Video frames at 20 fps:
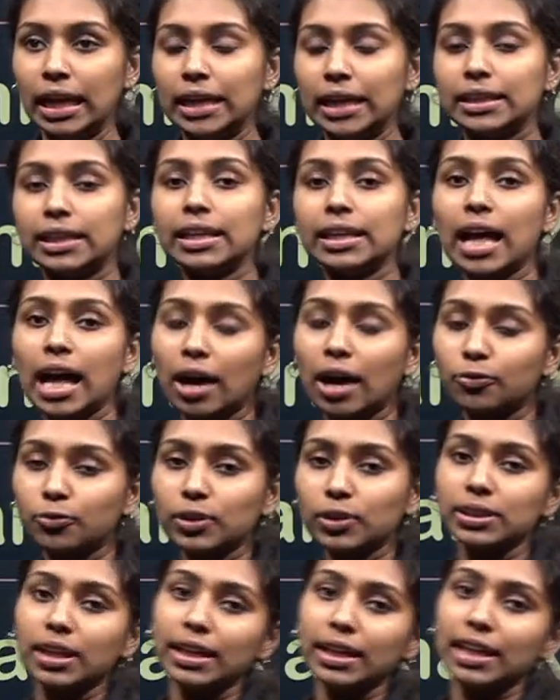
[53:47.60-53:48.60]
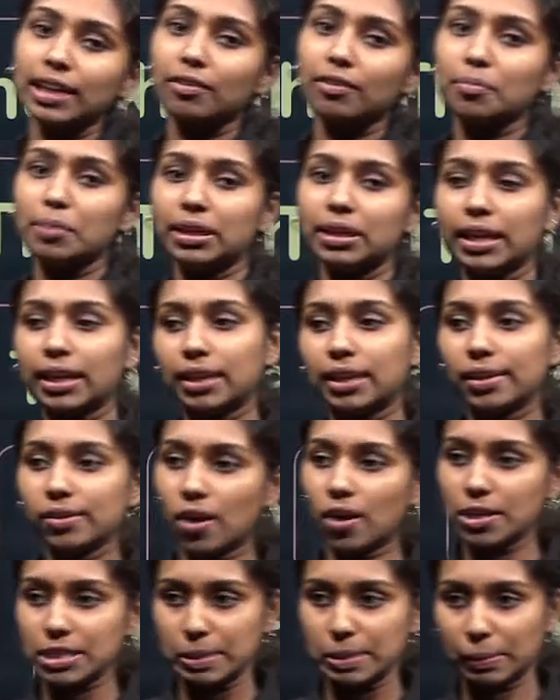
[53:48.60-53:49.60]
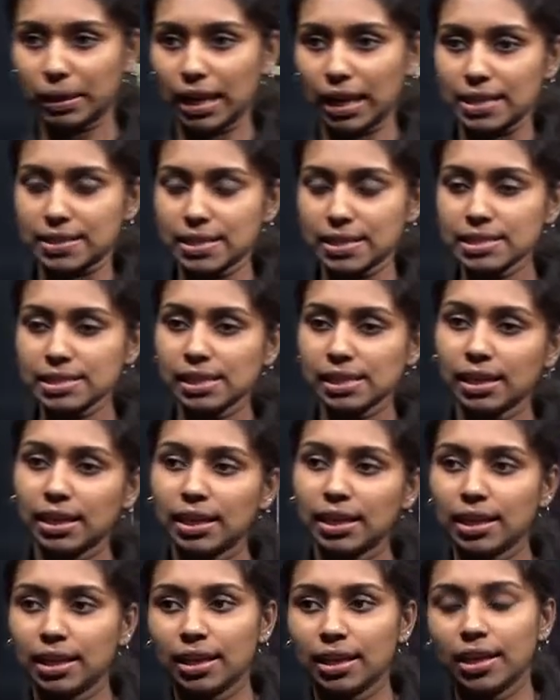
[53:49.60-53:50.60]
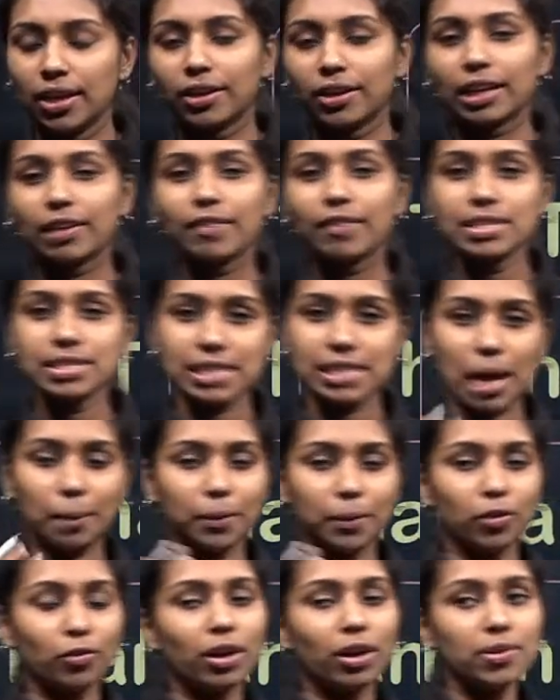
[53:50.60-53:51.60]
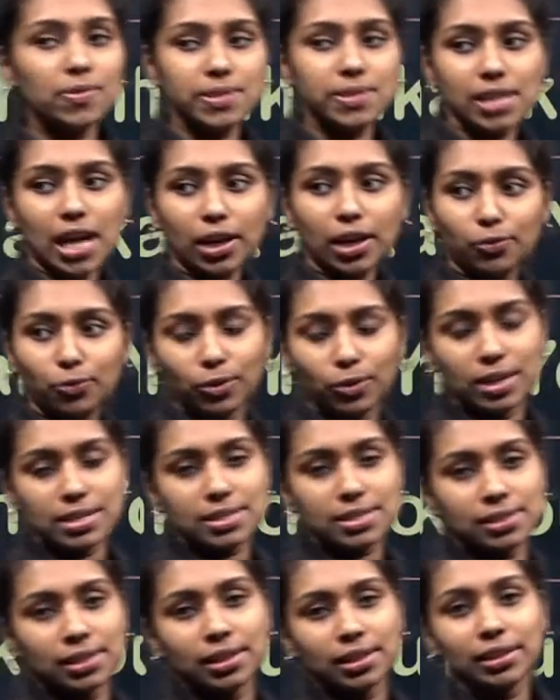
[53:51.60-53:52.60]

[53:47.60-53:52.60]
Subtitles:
Then after that I will be taking the concept classes. Okay, which chapter you want to start first?